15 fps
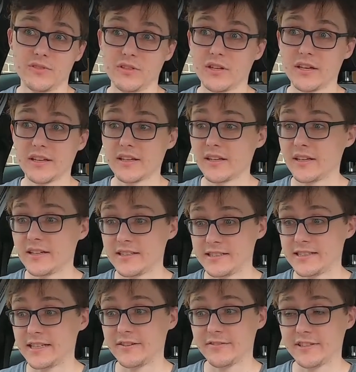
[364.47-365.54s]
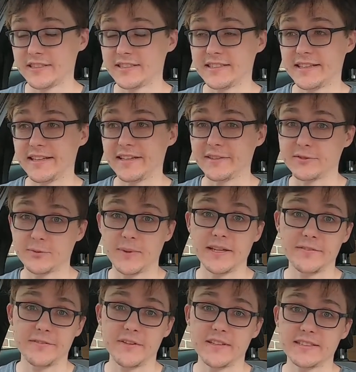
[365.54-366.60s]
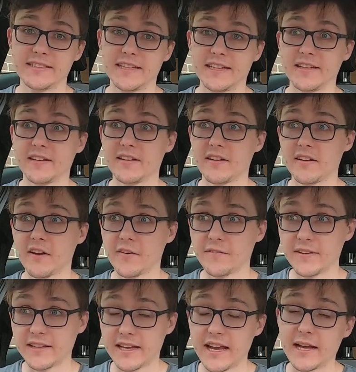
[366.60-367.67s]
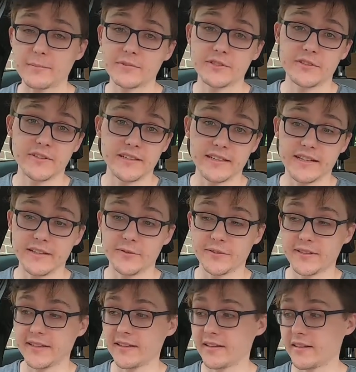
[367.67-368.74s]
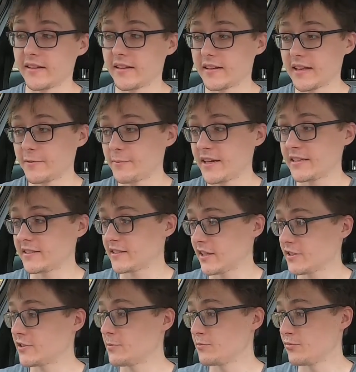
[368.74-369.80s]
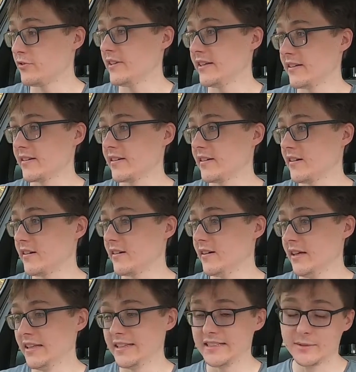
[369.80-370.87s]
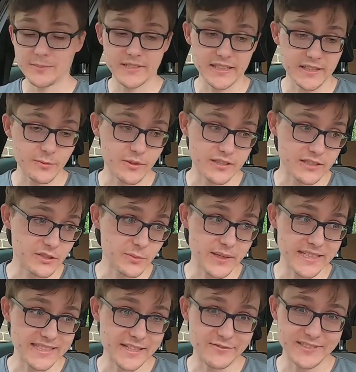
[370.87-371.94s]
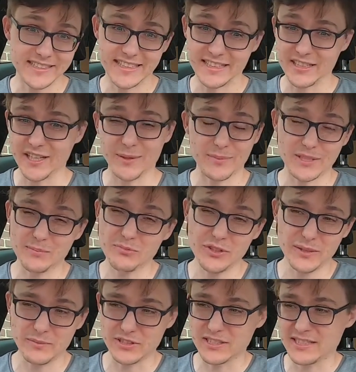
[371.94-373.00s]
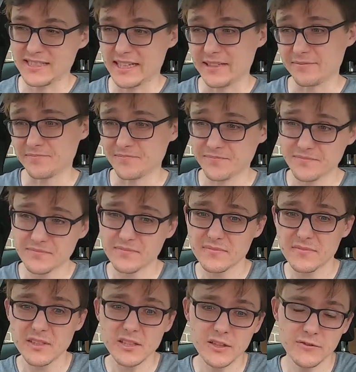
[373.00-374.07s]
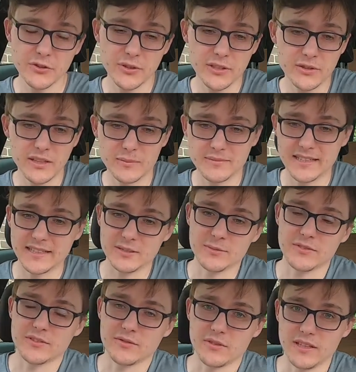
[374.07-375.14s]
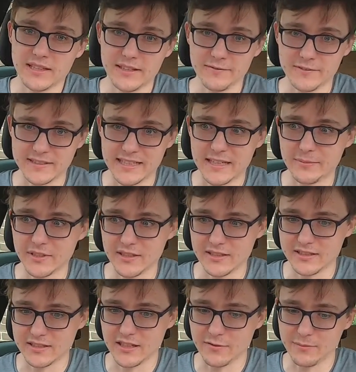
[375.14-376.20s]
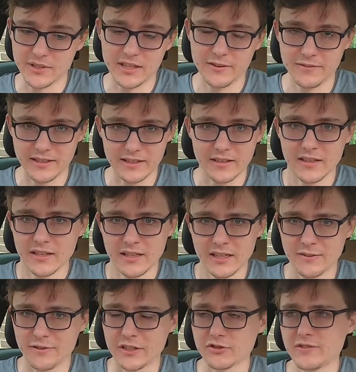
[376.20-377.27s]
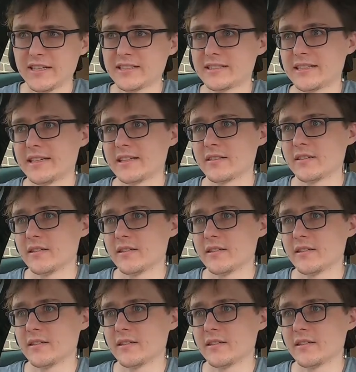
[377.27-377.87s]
Like, seriously, 2013, I think they absolutely nailed it, and they've made such a brilliant car. This particular one is a 2017 car, but it's pretty much the same. A few little updates with sort of like the infotainment and stuff, but nothing drastic.